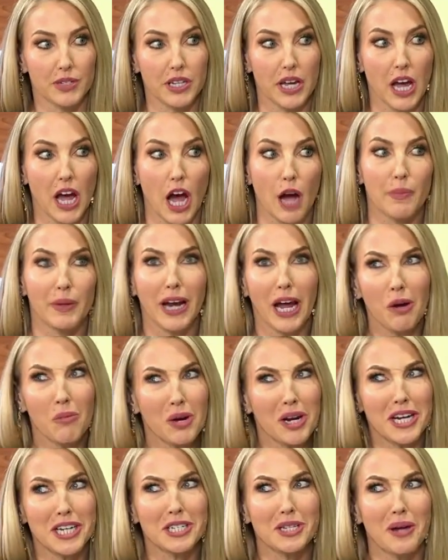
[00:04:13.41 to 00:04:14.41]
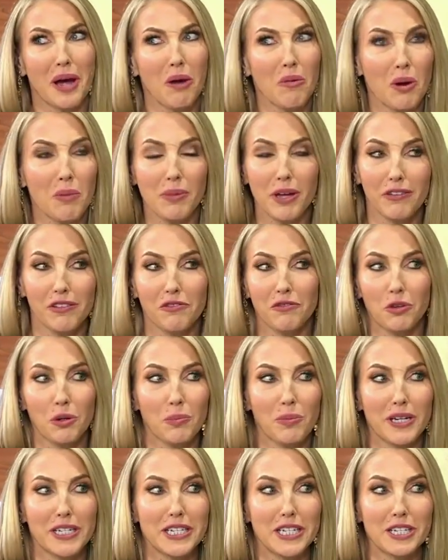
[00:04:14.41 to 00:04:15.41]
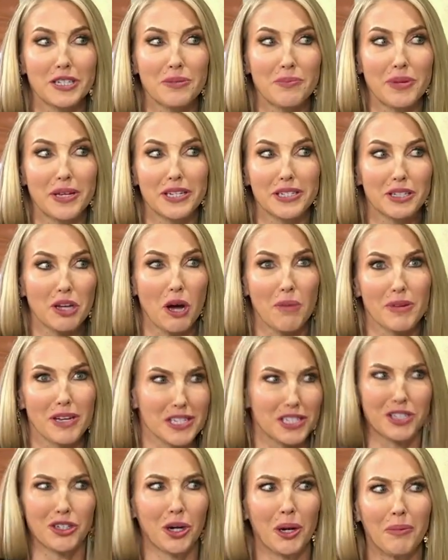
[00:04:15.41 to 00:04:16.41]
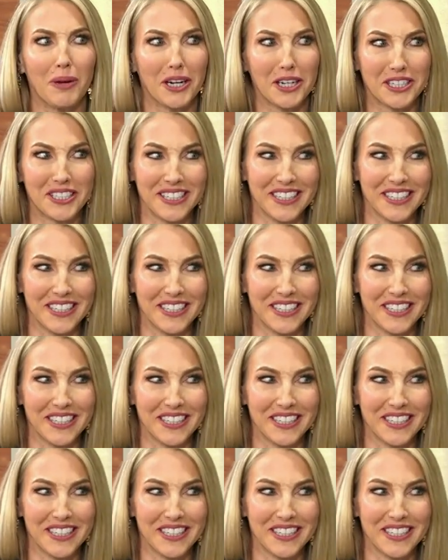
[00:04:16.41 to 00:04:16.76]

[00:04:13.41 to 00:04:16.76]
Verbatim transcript: Yeah. I mean, I wanted to, I want pelvic floor PT to be as common as Starbucks.